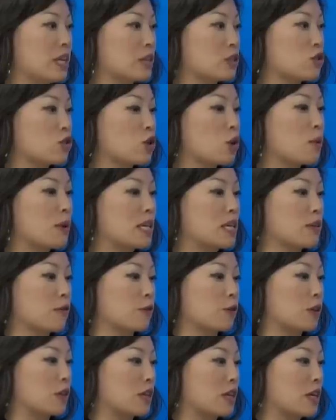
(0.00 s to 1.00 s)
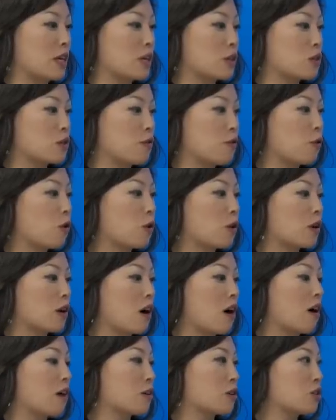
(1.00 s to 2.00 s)
so many different things for
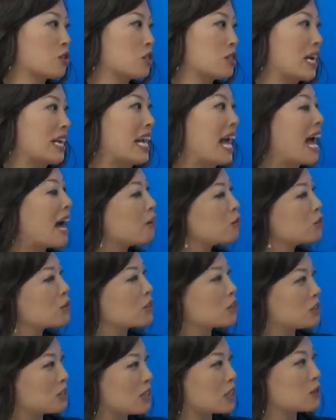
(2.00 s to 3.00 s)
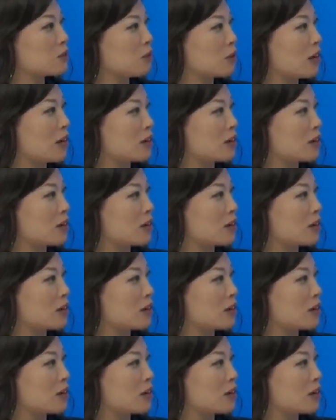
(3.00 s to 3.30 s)
our state. How successful has